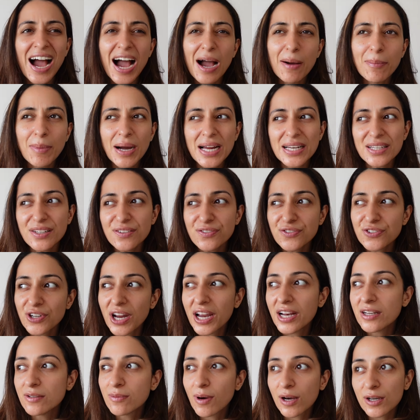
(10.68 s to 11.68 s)
I might have
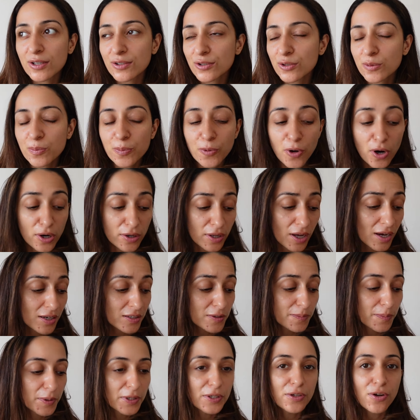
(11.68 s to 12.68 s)
tried one or two
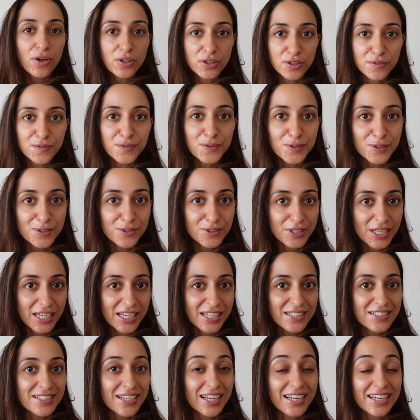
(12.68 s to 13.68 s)
products, but not the full
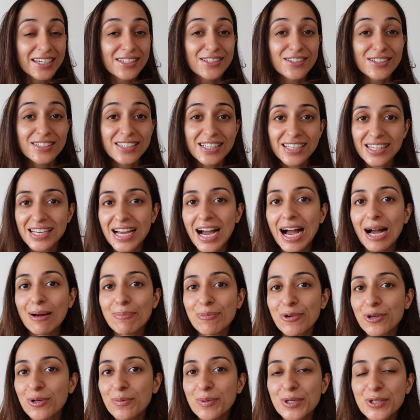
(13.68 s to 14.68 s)
range. And today
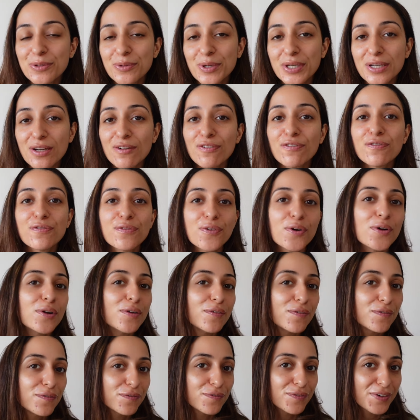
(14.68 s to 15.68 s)
I'm going to be doing a full
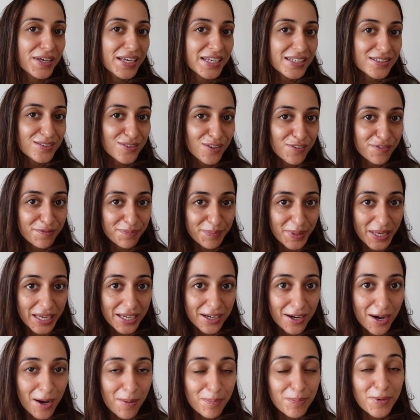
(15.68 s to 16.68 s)
face of
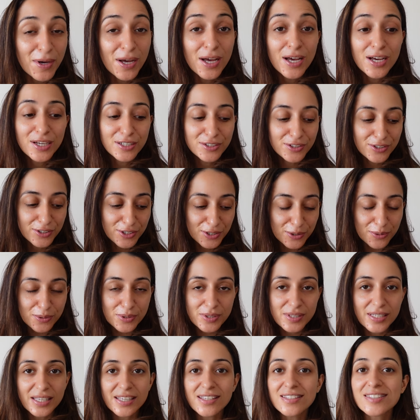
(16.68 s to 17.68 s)
makeup
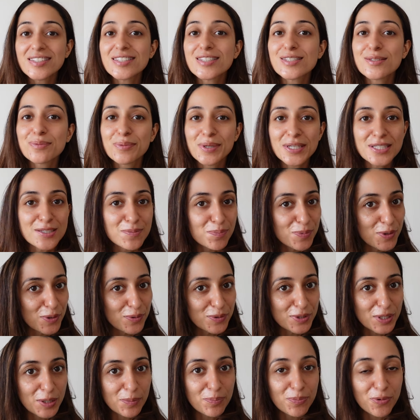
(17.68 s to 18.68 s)
using Swiss
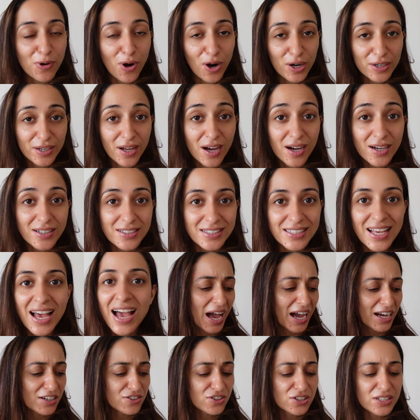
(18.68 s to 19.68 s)
Beauty products.
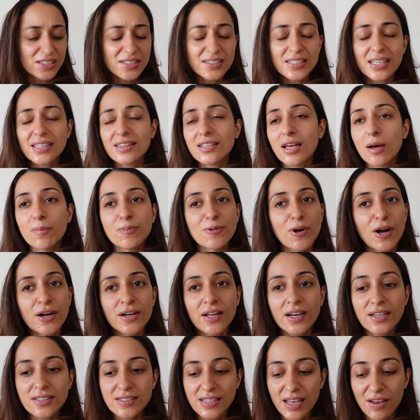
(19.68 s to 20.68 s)
I actually seen their
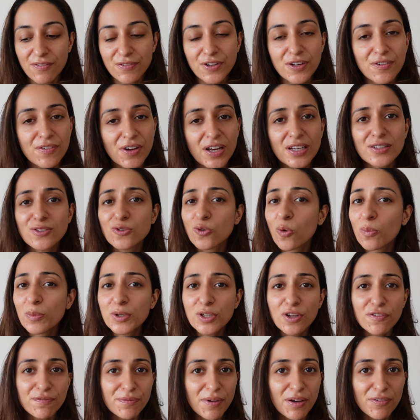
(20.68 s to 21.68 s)
products everywhere. So
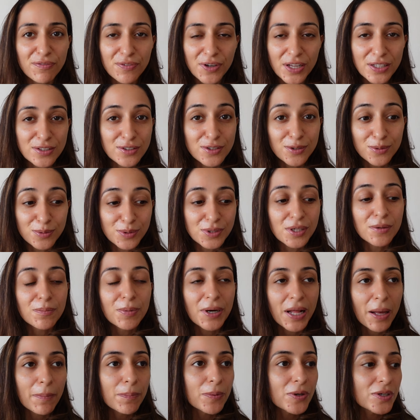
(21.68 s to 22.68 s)
many of my friends use it,
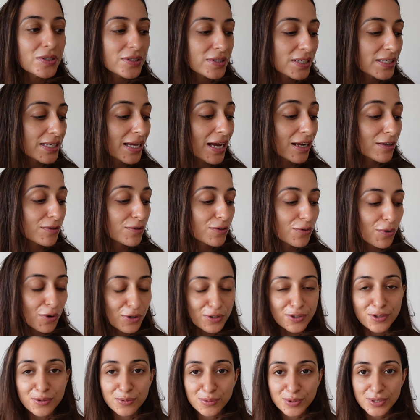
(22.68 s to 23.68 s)
but I personally had
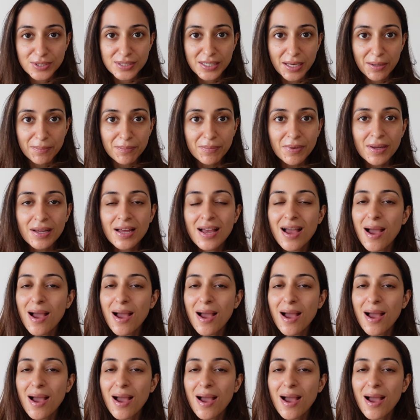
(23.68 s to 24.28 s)
not used them.